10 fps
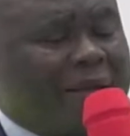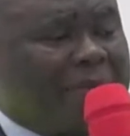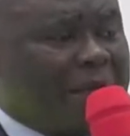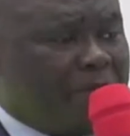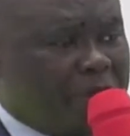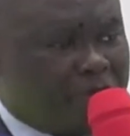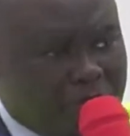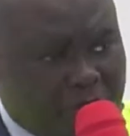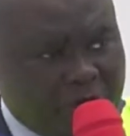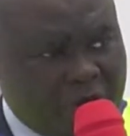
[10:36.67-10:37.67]
my
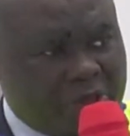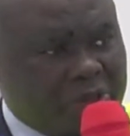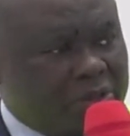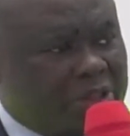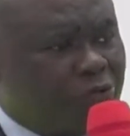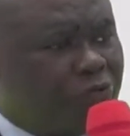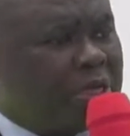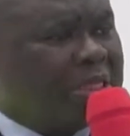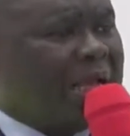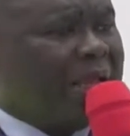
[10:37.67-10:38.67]
people.
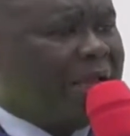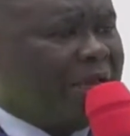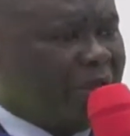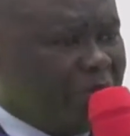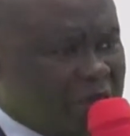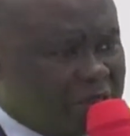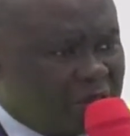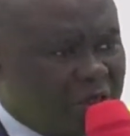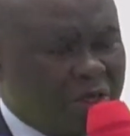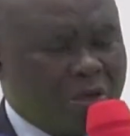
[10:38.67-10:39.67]
Defeat their enemies.
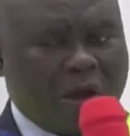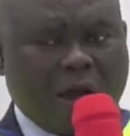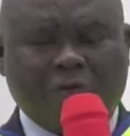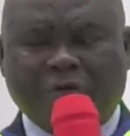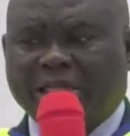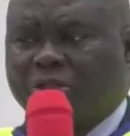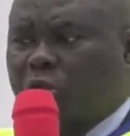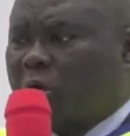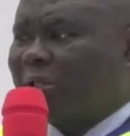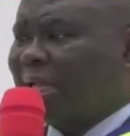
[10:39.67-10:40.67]

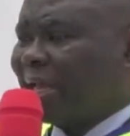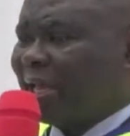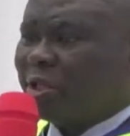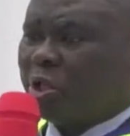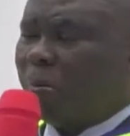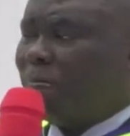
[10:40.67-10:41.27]
Overthrow the kingdom